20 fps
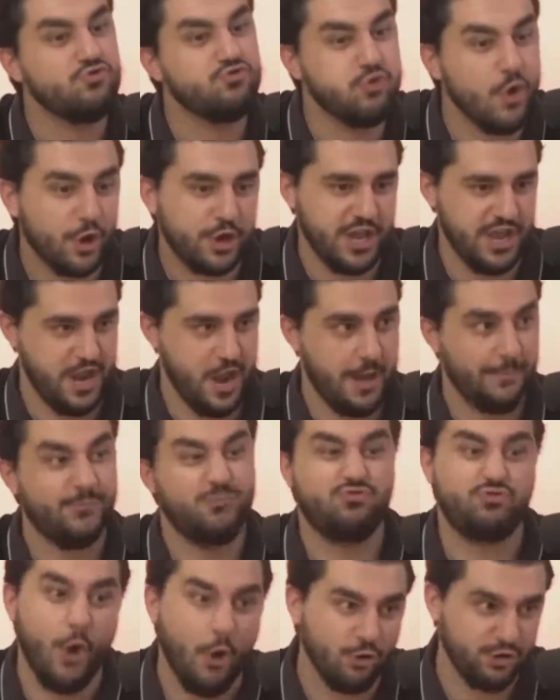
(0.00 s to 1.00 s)
Look it up.
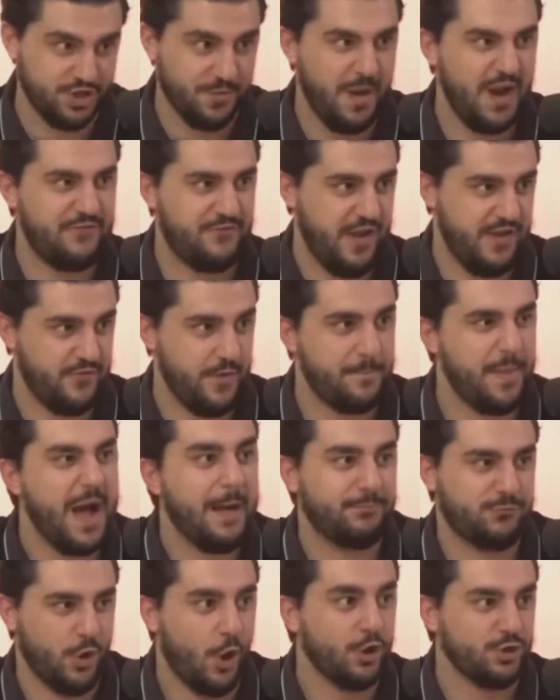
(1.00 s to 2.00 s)
Those are my favorite
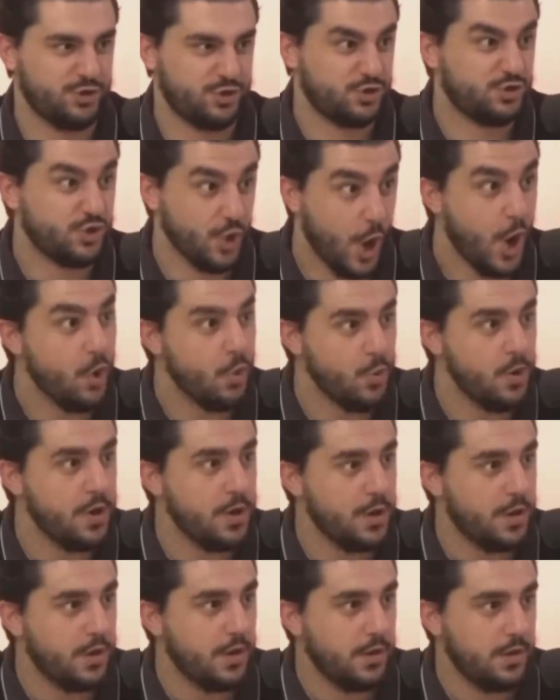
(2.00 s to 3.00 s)
Pop-Tarts, Joe.
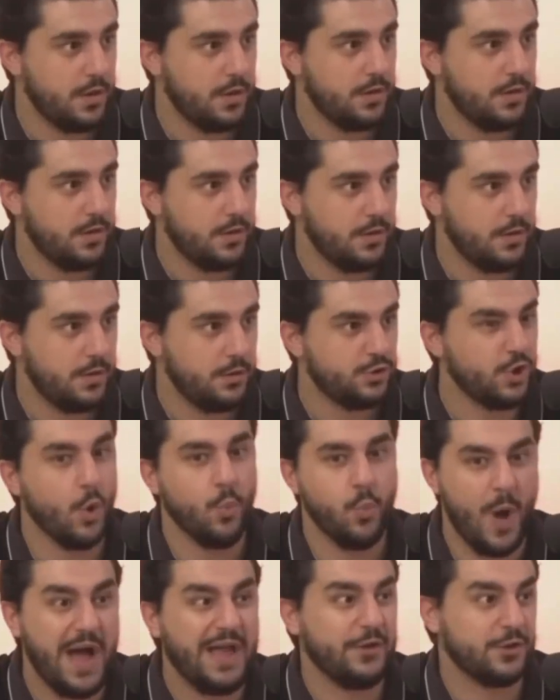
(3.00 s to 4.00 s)
The
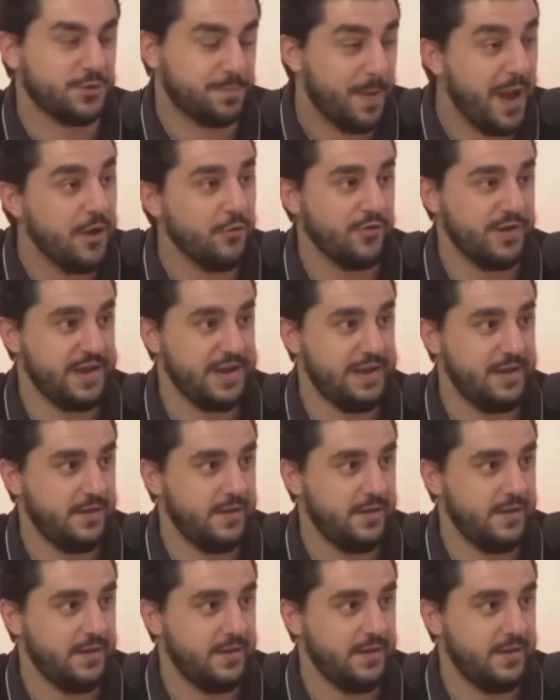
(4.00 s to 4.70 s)
Wild Berry.